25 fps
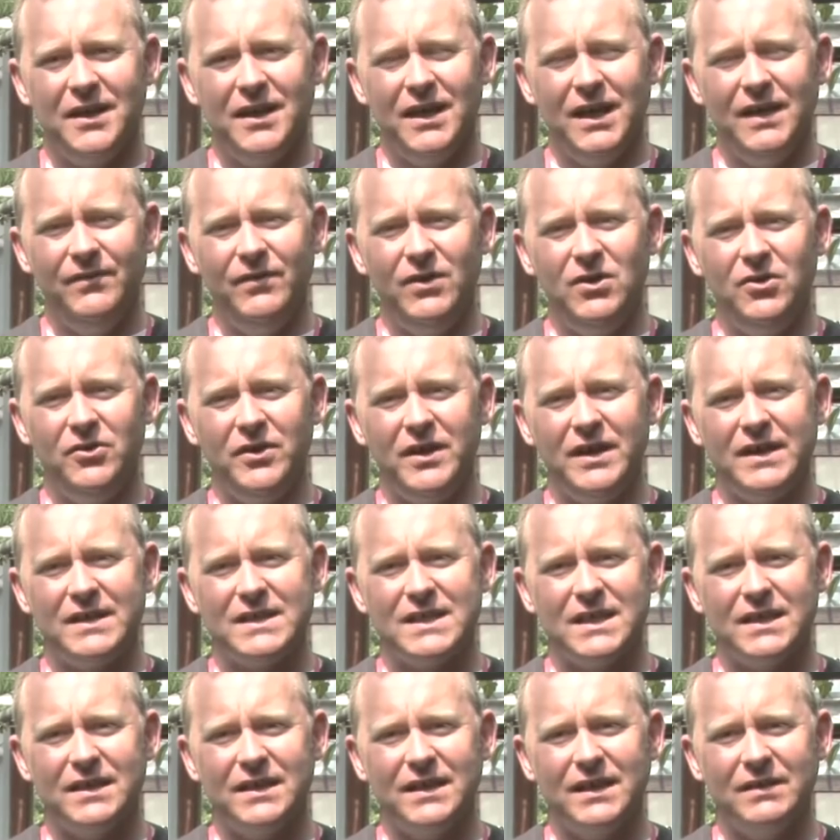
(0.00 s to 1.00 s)
If you're looking at
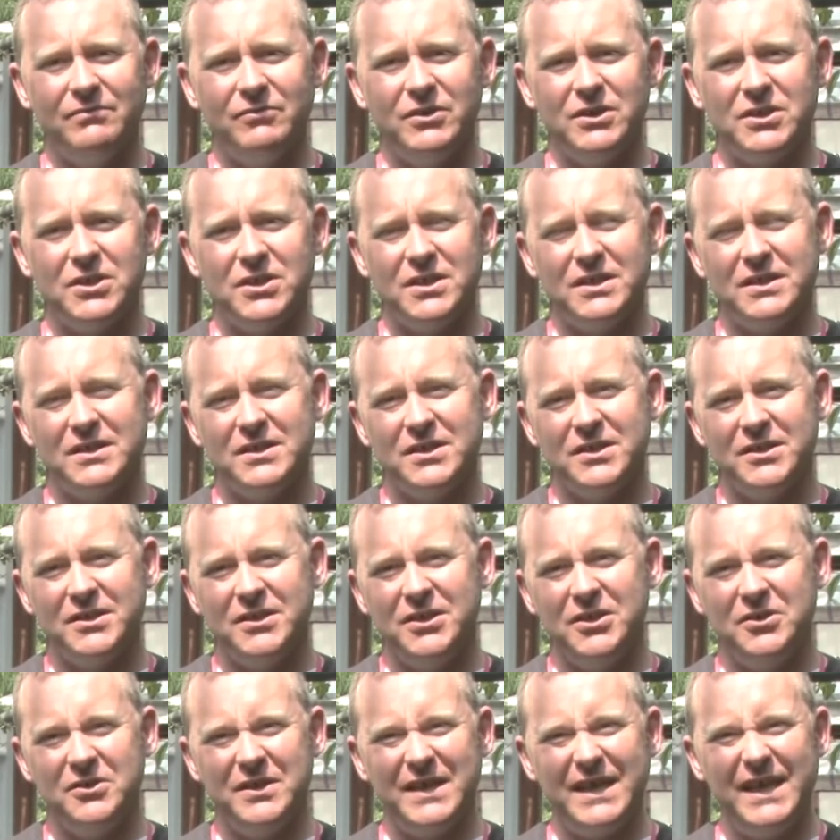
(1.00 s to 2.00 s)
something which in turn
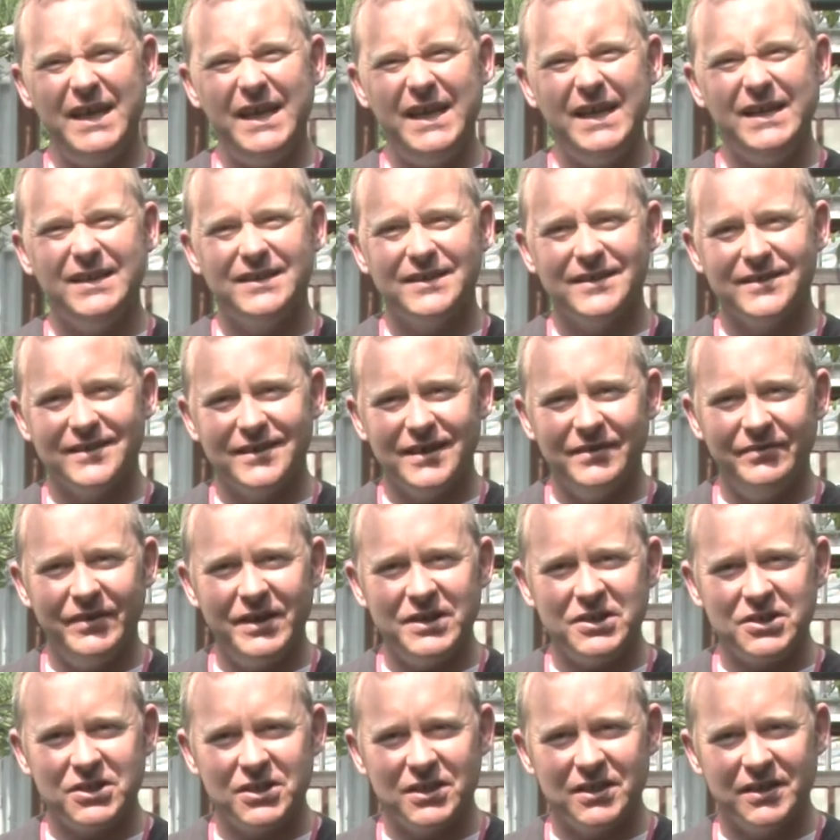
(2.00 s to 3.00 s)
you could eat
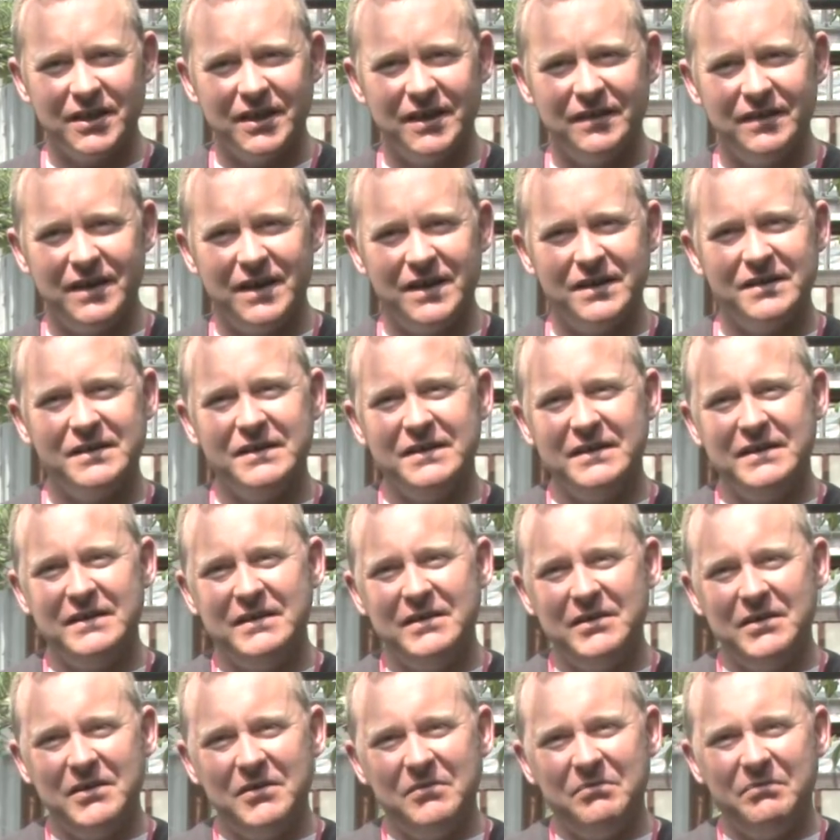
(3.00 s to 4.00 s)
eventually, then
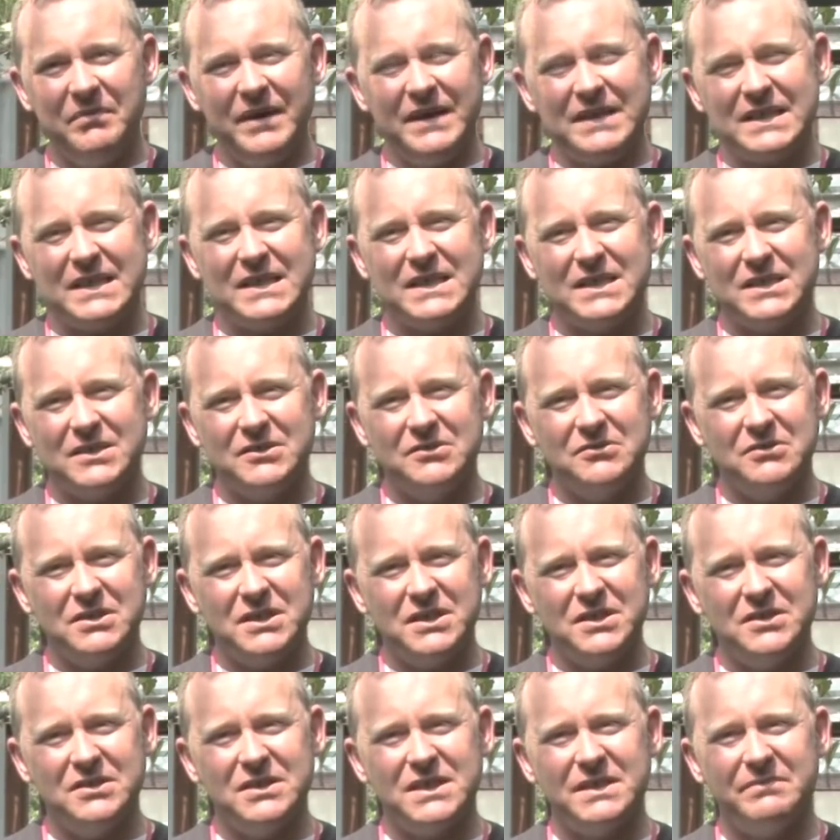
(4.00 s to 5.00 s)
better still to
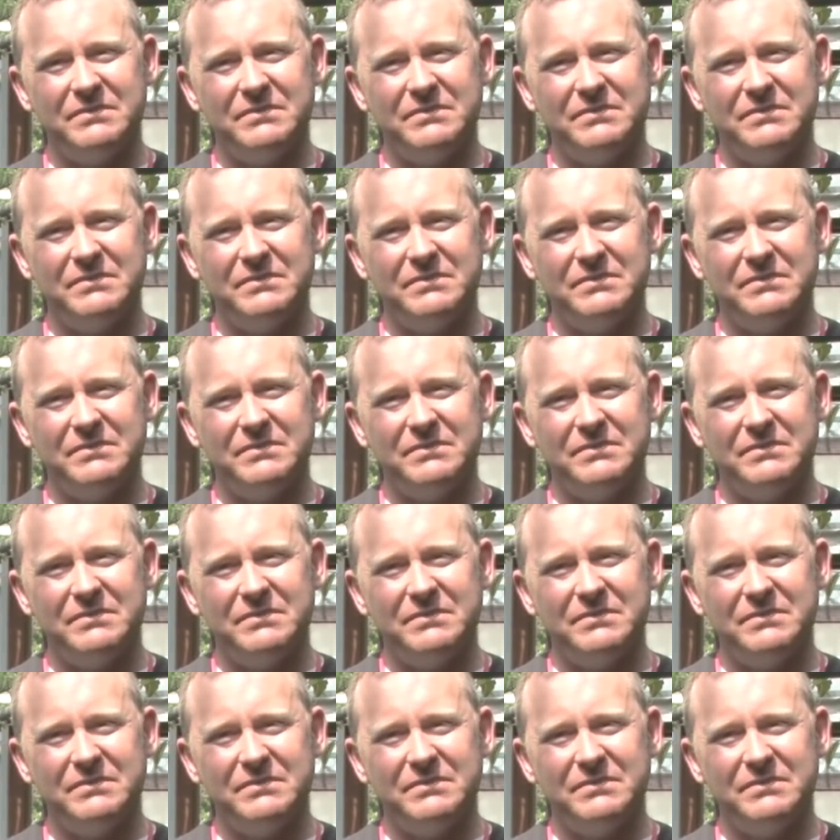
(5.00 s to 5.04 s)
use